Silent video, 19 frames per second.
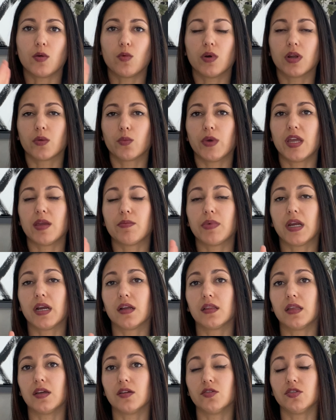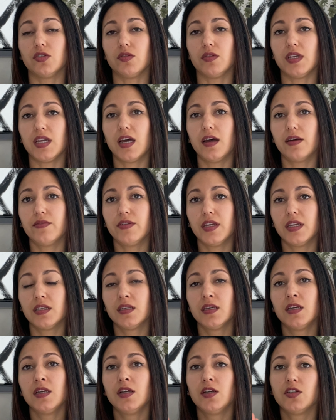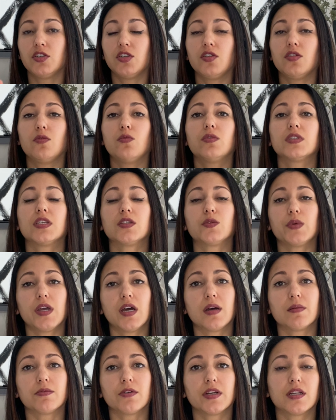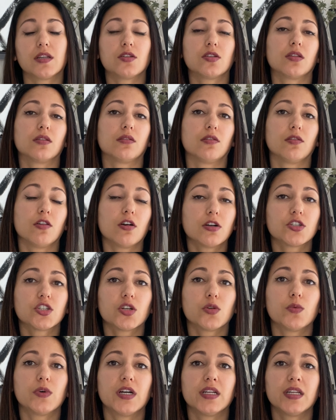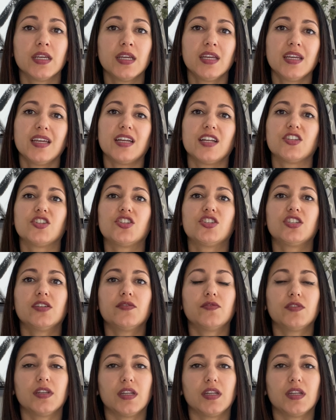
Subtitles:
one way parallel to the oven. Since we upgraded to the larger one, it shifted